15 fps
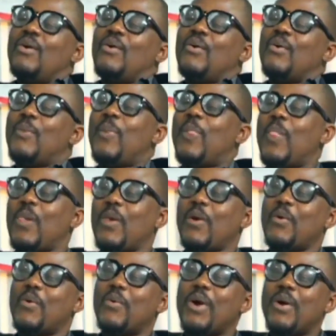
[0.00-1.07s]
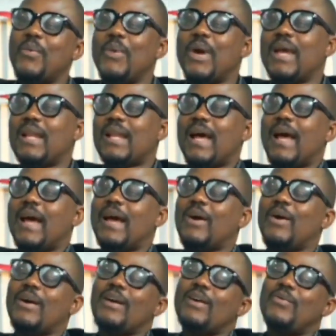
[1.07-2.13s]
feature?
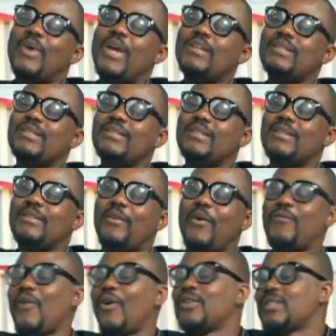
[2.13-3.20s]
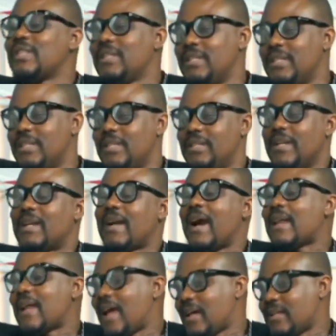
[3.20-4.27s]
Well, when, of course, the
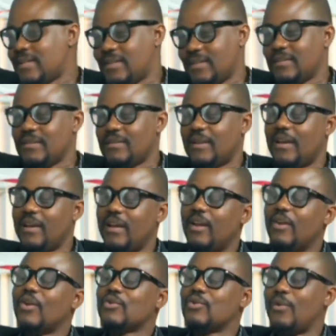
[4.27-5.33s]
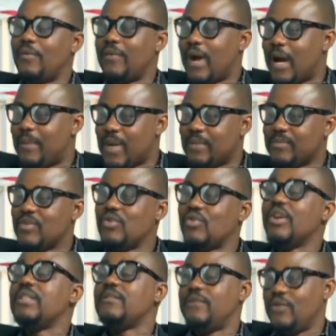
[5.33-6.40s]
card has a lot of
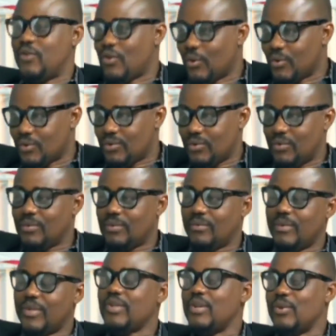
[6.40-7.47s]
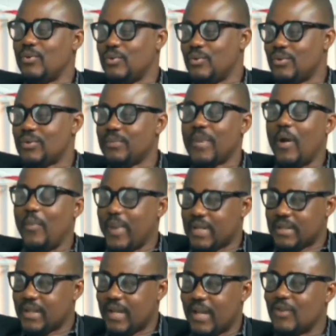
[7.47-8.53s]
security features, which includes
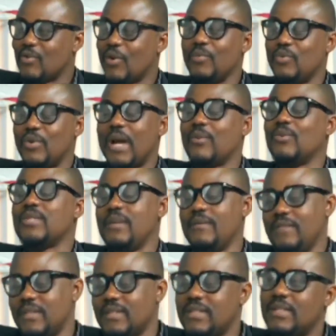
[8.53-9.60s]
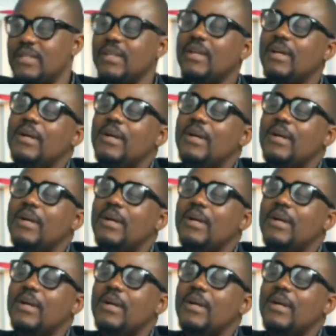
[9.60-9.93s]
biometric, and some you cannot even see.